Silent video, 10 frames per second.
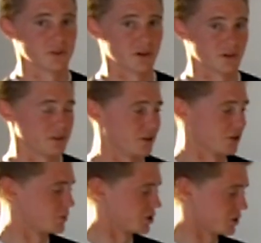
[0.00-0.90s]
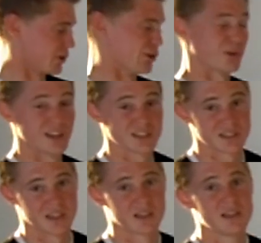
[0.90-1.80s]
Or, you know, especially when you're
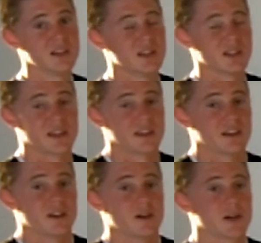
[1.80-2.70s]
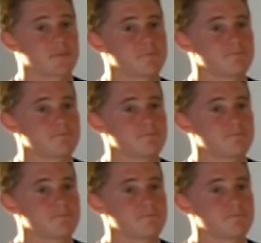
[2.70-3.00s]
racing, like in a